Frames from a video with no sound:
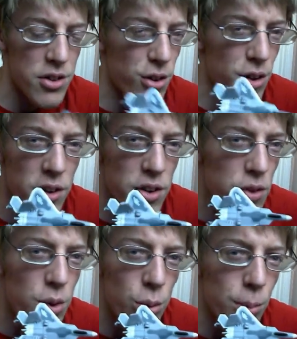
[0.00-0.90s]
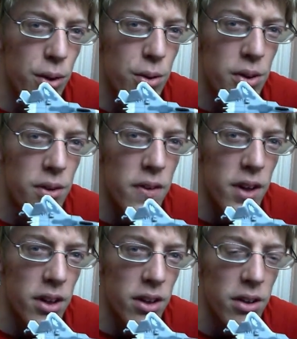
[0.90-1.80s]
I just look at this vehicle mode and
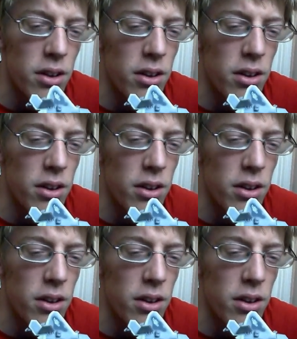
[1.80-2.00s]
think,